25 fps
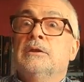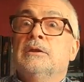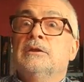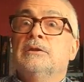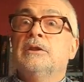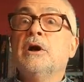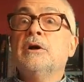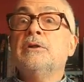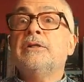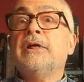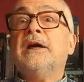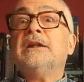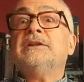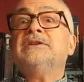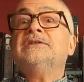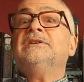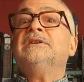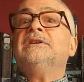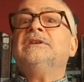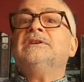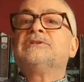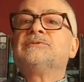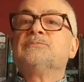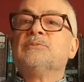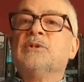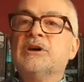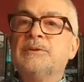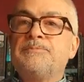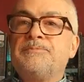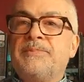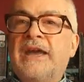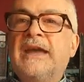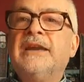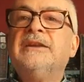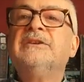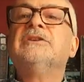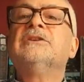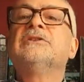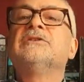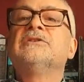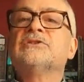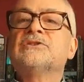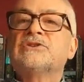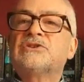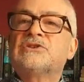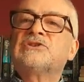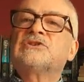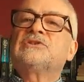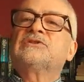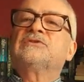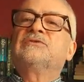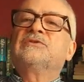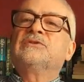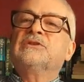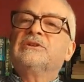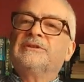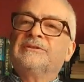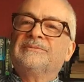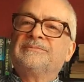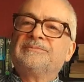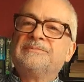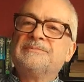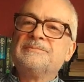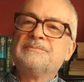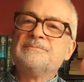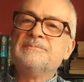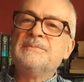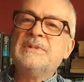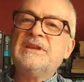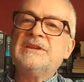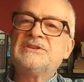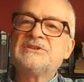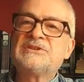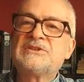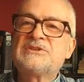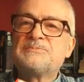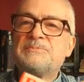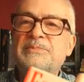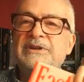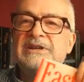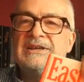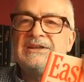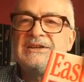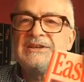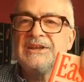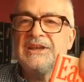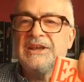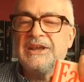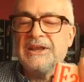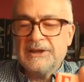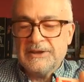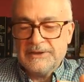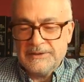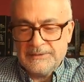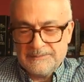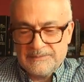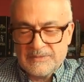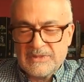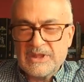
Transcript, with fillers: So that is my penance for misspeaking